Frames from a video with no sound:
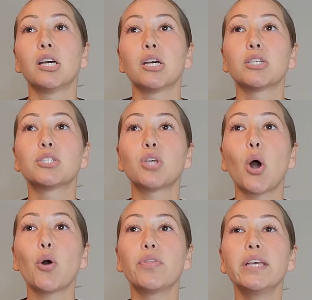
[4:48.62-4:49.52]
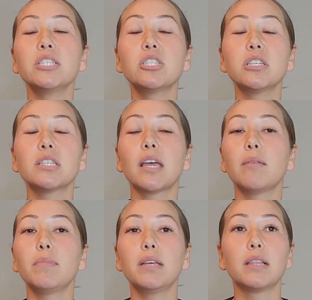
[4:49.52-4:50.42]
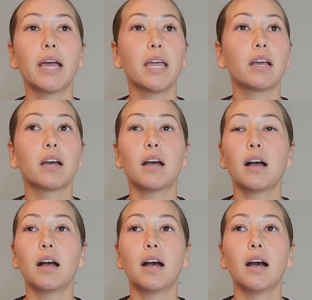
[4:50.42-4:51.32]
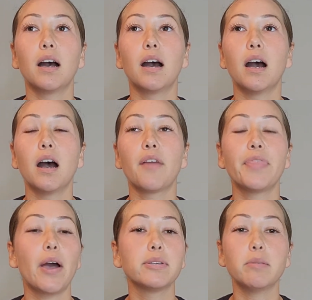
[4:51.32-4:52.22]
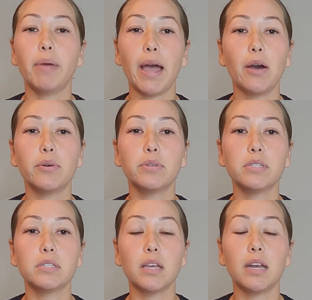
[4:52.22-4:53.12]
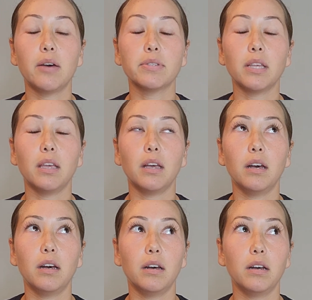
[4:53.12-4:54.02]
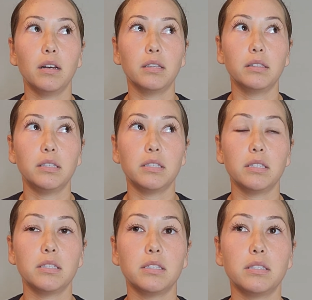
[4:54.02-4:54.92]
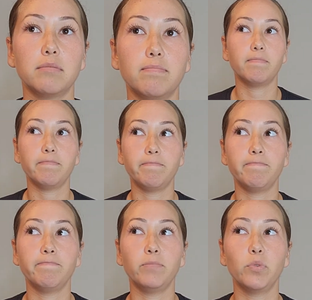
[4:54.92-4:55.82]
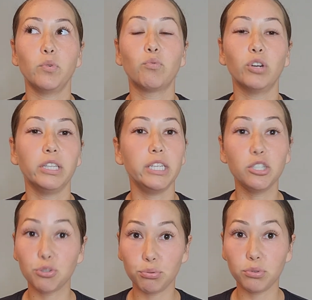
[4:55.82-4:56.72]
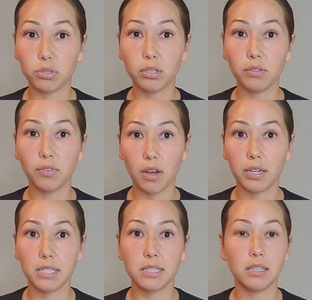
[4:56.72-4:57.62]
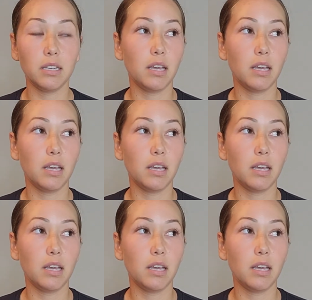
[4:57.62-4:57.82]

So this just hit me like 1,000 pounds. And I was like, oh, this is really intrusive, honestly.